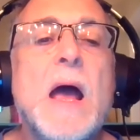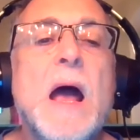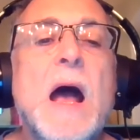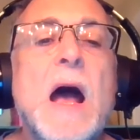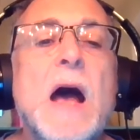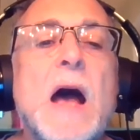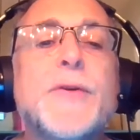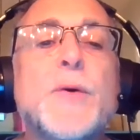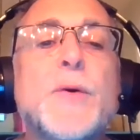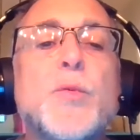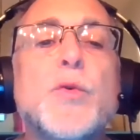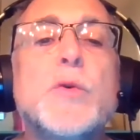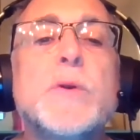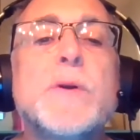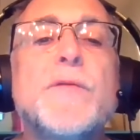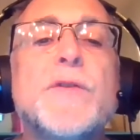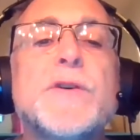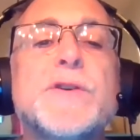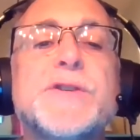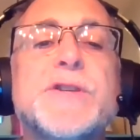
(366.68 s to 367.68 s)
At the root
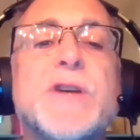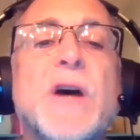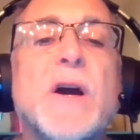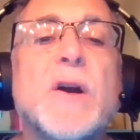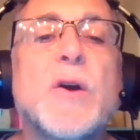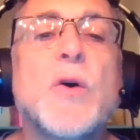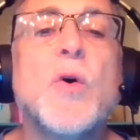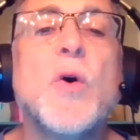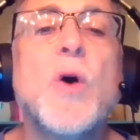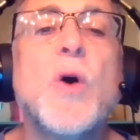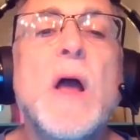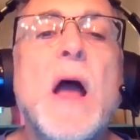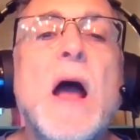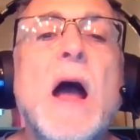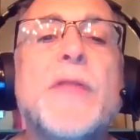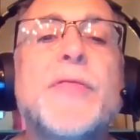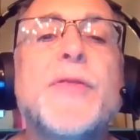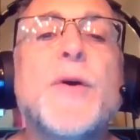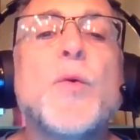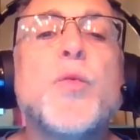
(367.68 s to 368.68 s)
of this cycle,
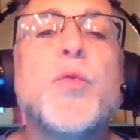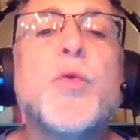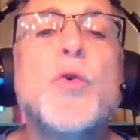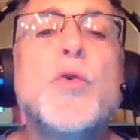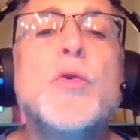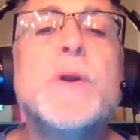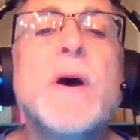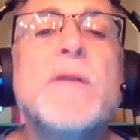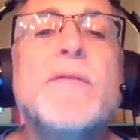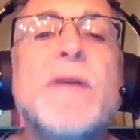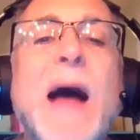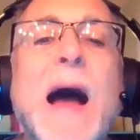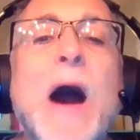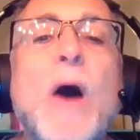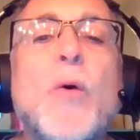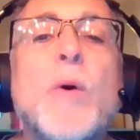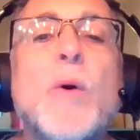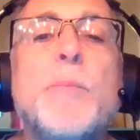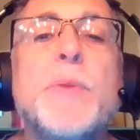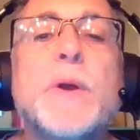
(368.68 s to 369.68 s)
at the root of
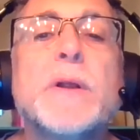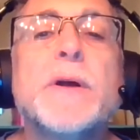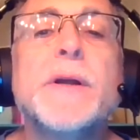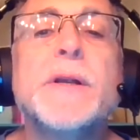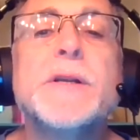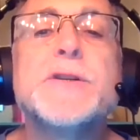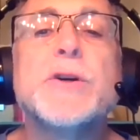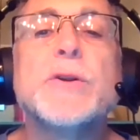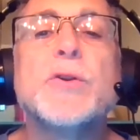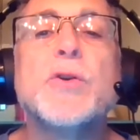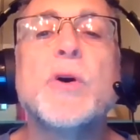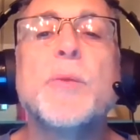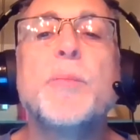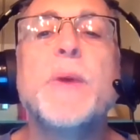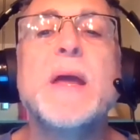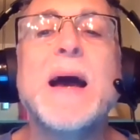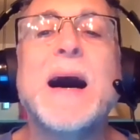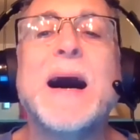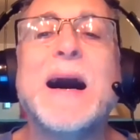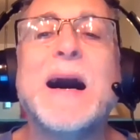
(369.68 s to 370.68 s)
our ability to look
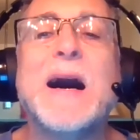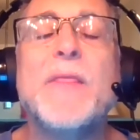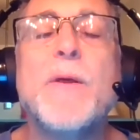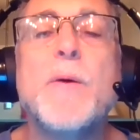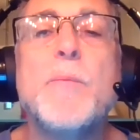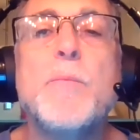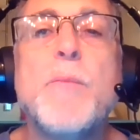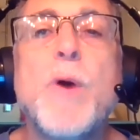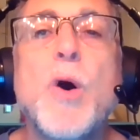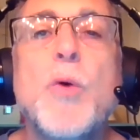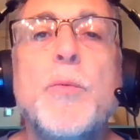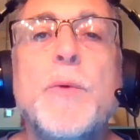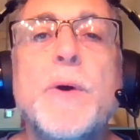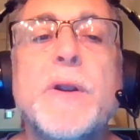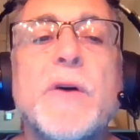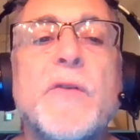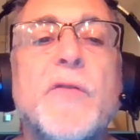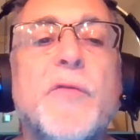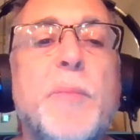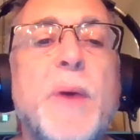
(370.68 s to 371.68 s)
beyond the moment
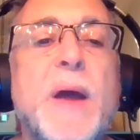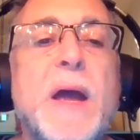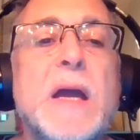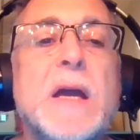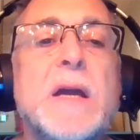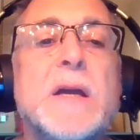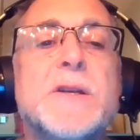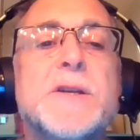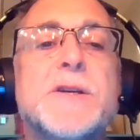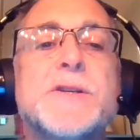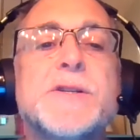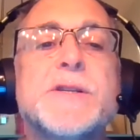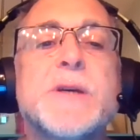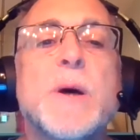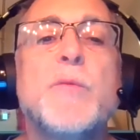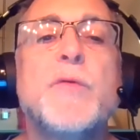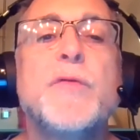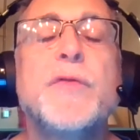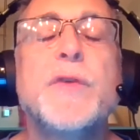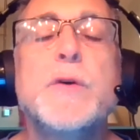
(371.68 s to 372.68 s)
of pain to
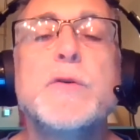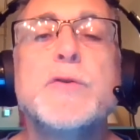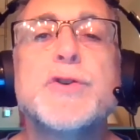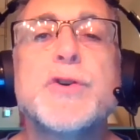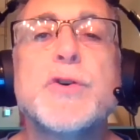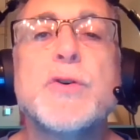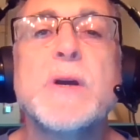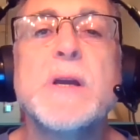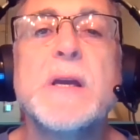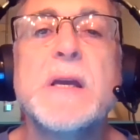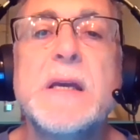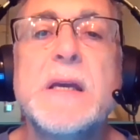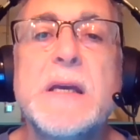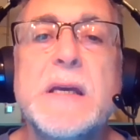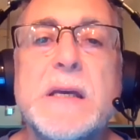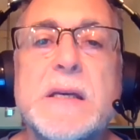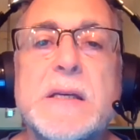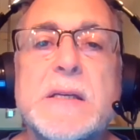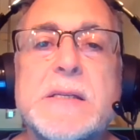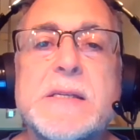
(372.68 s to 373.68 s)
some future
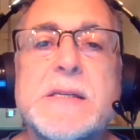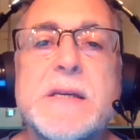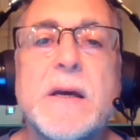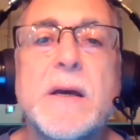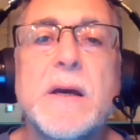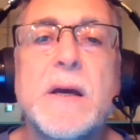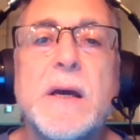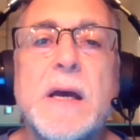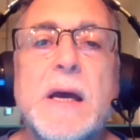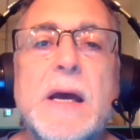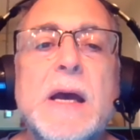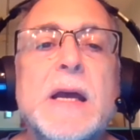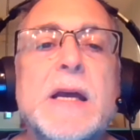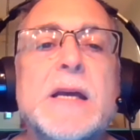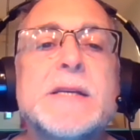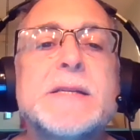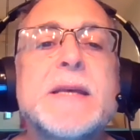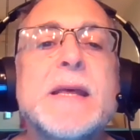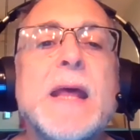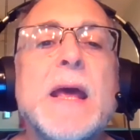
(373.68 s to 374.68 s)
ease,
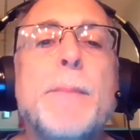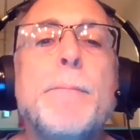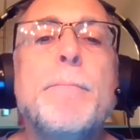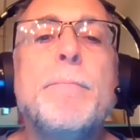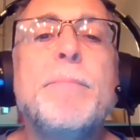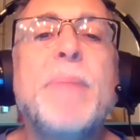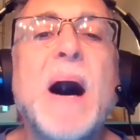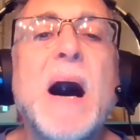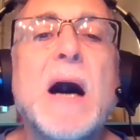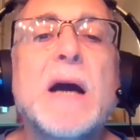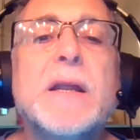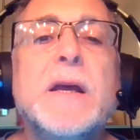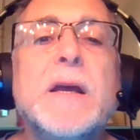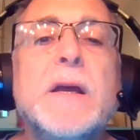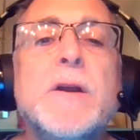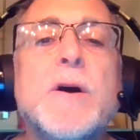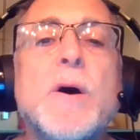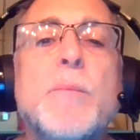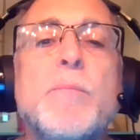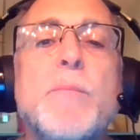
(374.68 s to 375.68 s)
is an
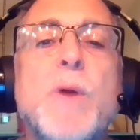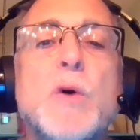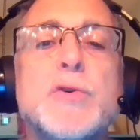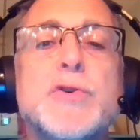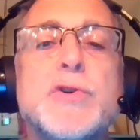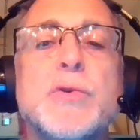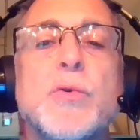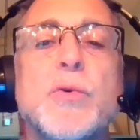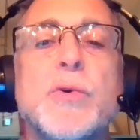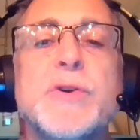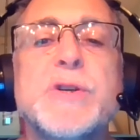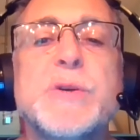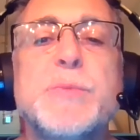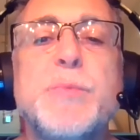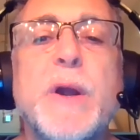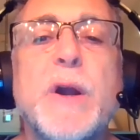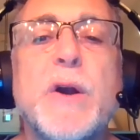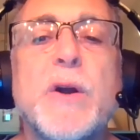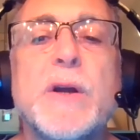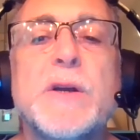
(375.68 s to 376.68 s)
embodied emotional
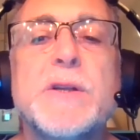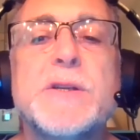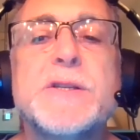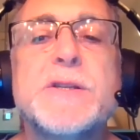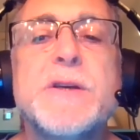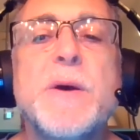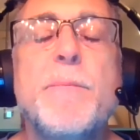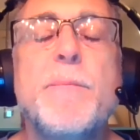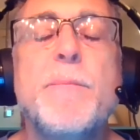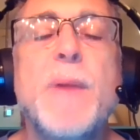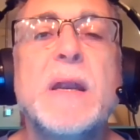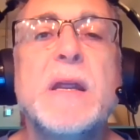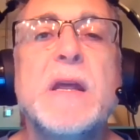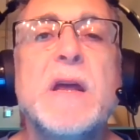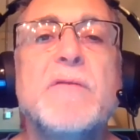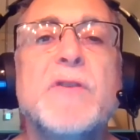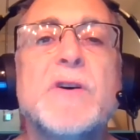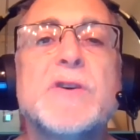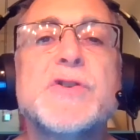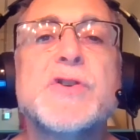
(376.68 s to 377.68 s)
experience that many
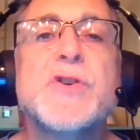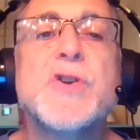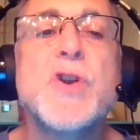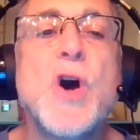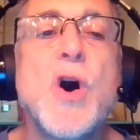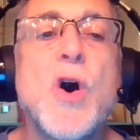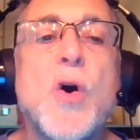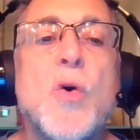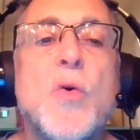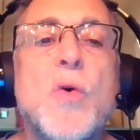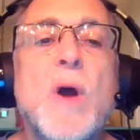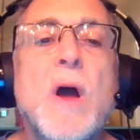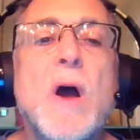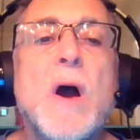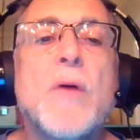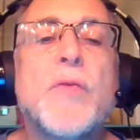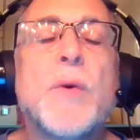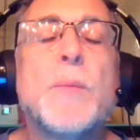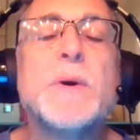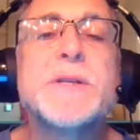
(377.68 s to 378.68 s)
of us know
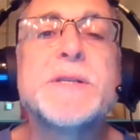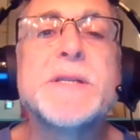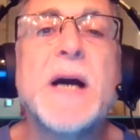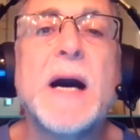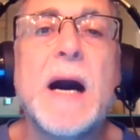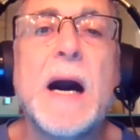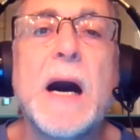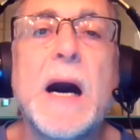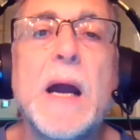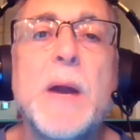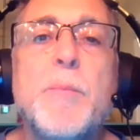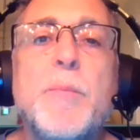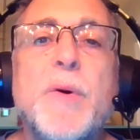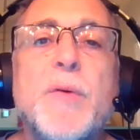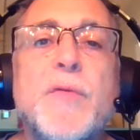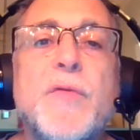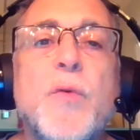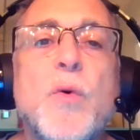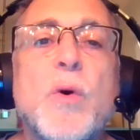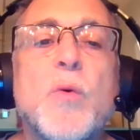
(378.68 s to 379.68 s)
from a time
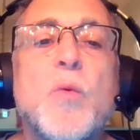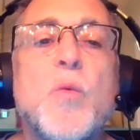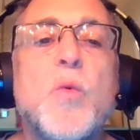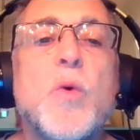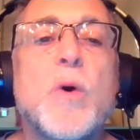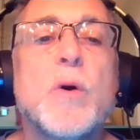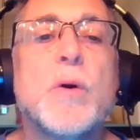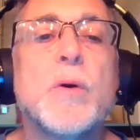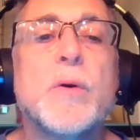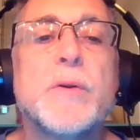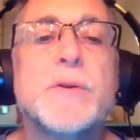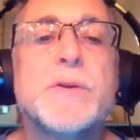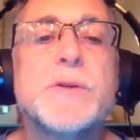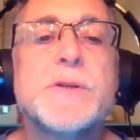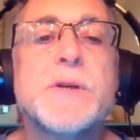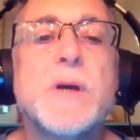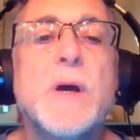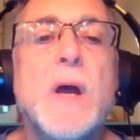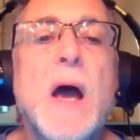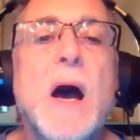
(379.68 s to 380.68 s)
before
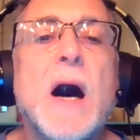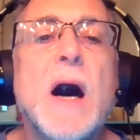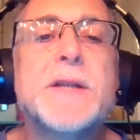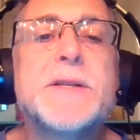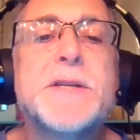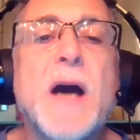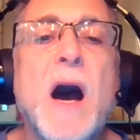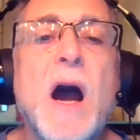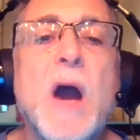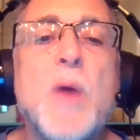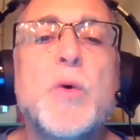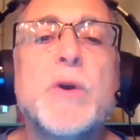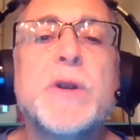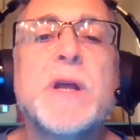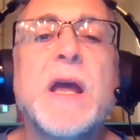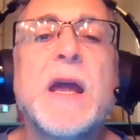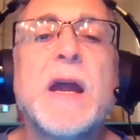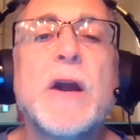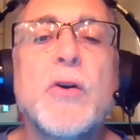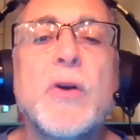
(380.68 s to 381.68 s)
words, a time when
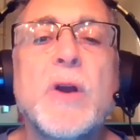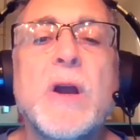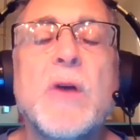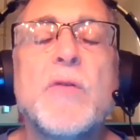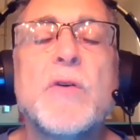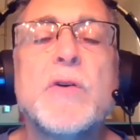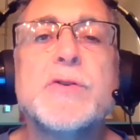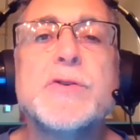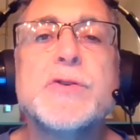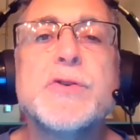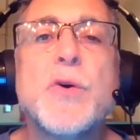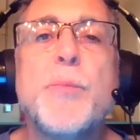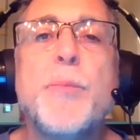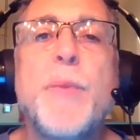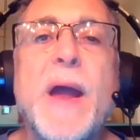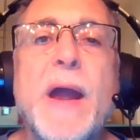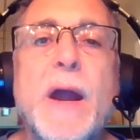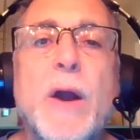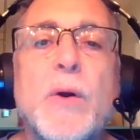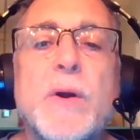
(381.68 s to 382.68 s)
caregivers or
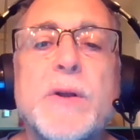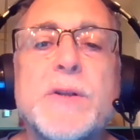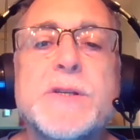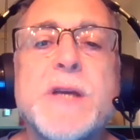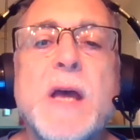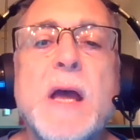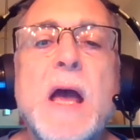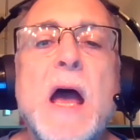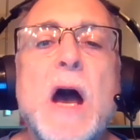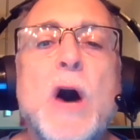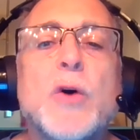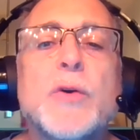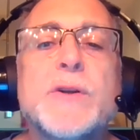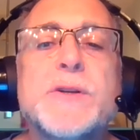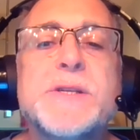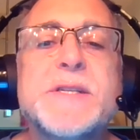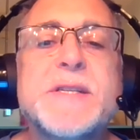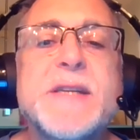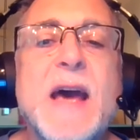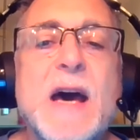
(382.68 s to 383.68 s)
parents held
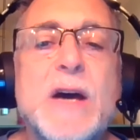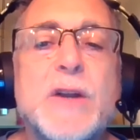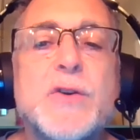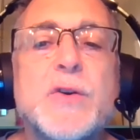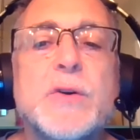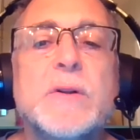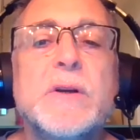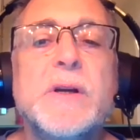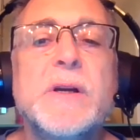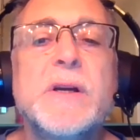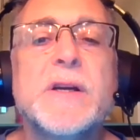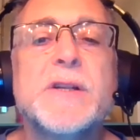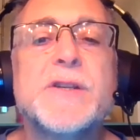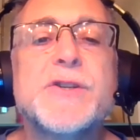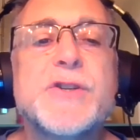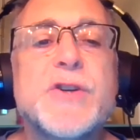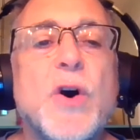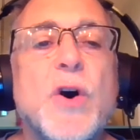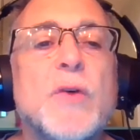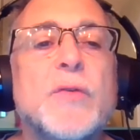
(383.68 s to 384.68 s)
us tenderly and
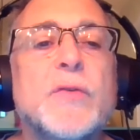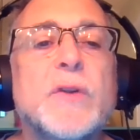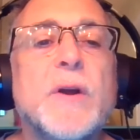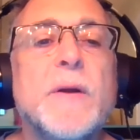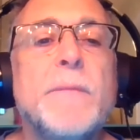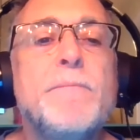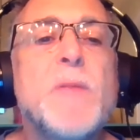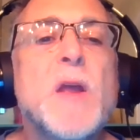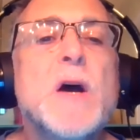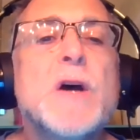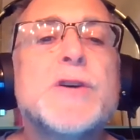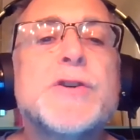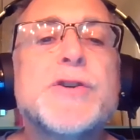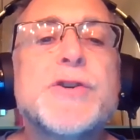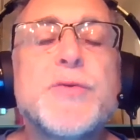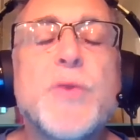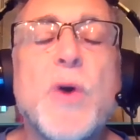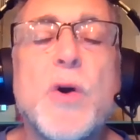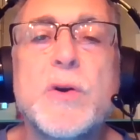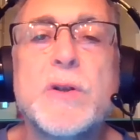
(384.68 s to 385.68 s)
softly,
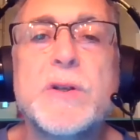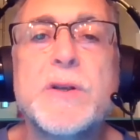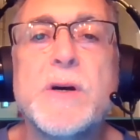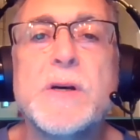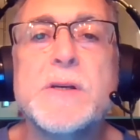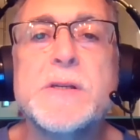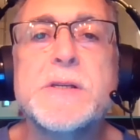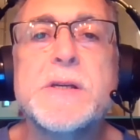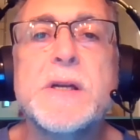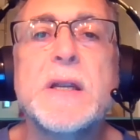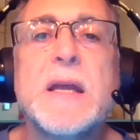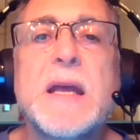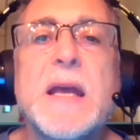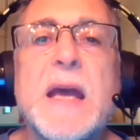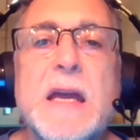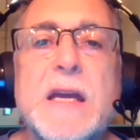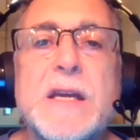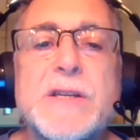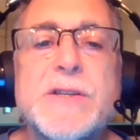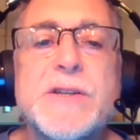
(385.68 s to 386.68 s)
stroked us and
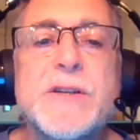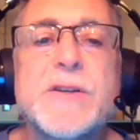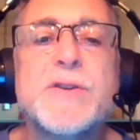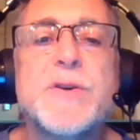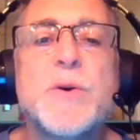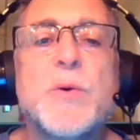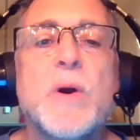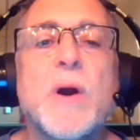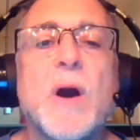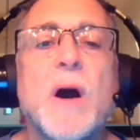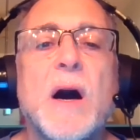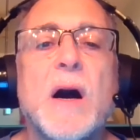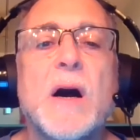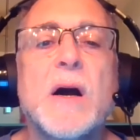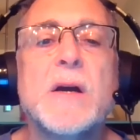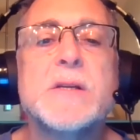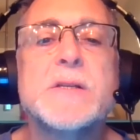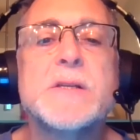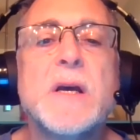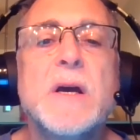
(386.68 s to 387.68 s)
gazed into our
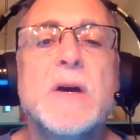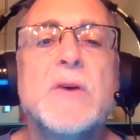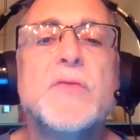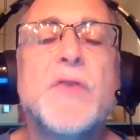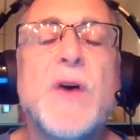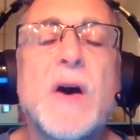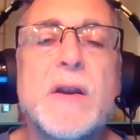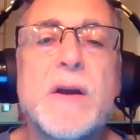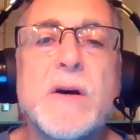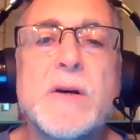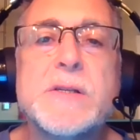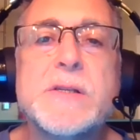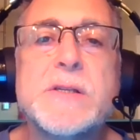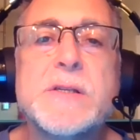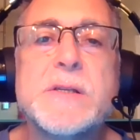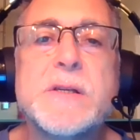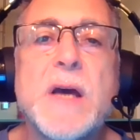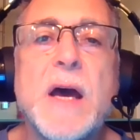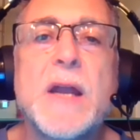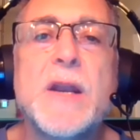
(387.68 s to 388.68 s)
eyes, fed
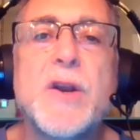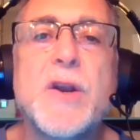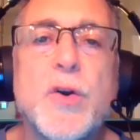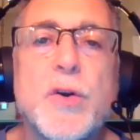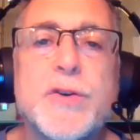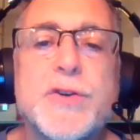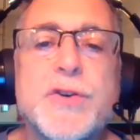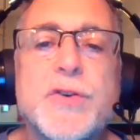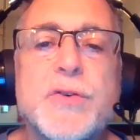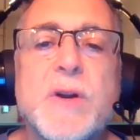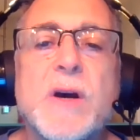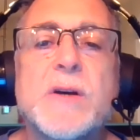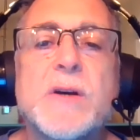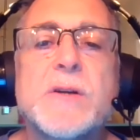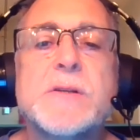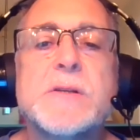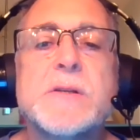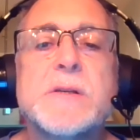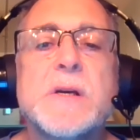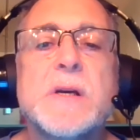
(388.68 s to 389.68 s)
us and nurtured
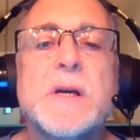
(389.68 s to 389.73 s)
us.